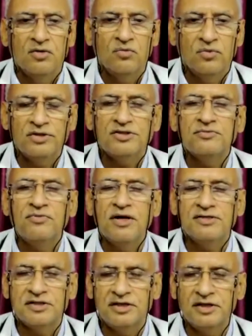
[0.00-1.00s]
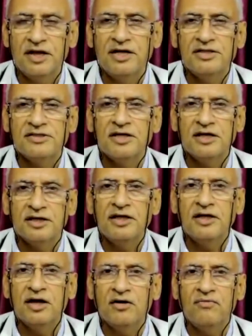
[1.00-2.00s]
which facilitates
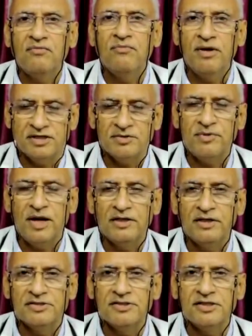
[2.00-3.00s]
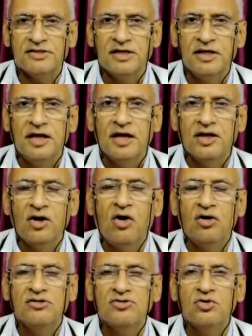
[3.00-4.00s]
sharing of best practices and
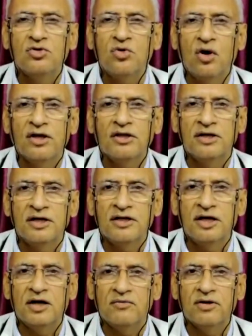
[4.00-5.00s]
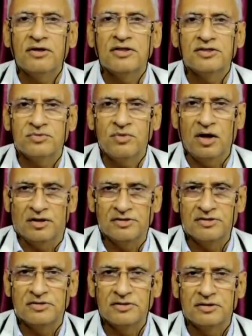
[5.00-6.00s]
also coordinate our response.